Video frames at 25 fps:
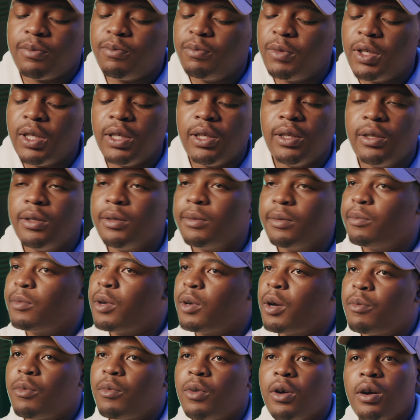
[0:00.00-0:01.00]
me,
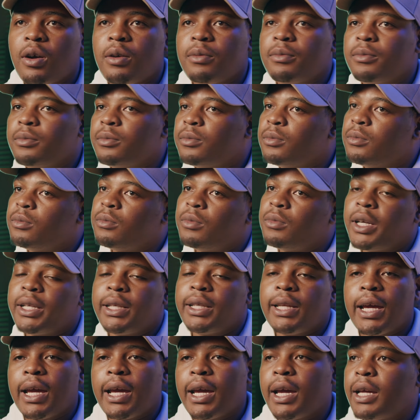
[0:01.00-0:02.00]
my mom, my
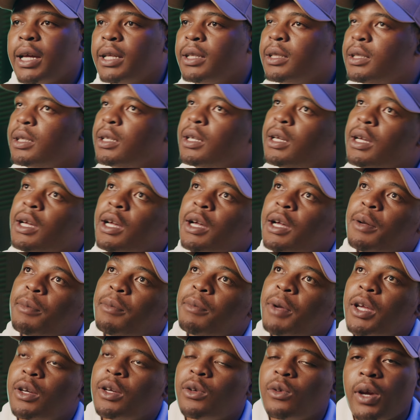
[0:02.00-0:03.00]
dad,
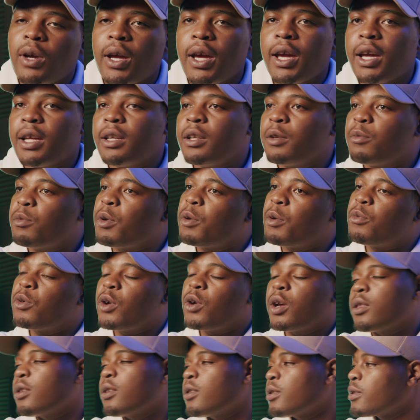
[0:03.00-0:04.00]
my gran and my
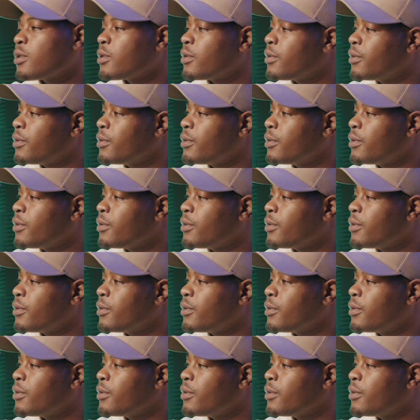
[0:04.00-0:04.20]
brother.